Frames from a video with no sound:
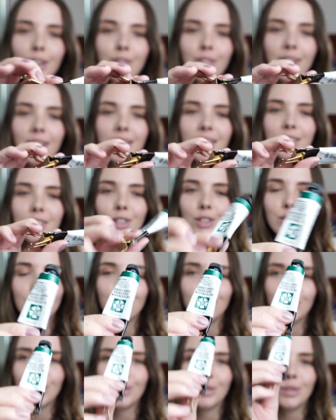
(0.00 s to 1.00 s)
very
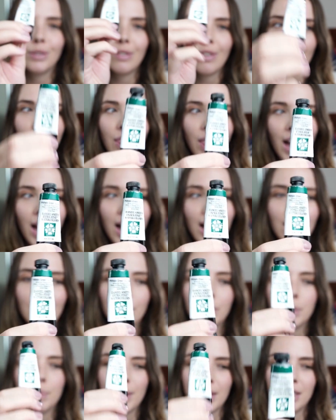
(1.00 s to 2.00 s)
useful for that,
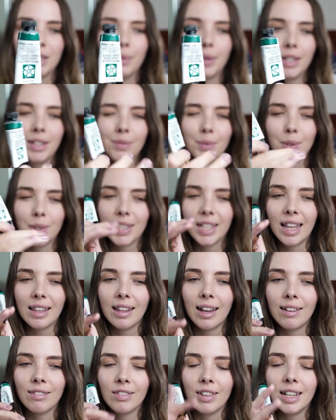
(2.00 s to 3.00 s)
especially when you want to get
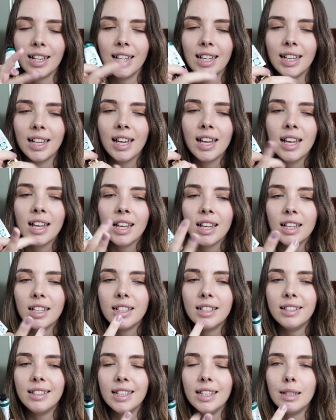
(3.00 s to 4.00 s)
that really
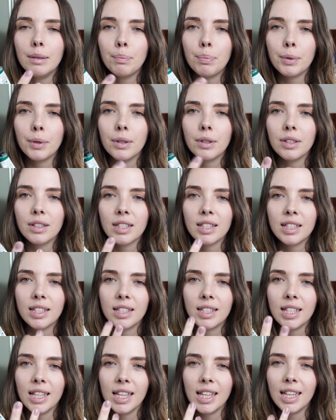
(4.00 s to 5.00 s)
deep
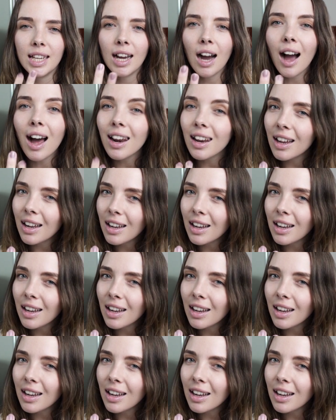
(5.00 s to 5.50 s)
sea colour.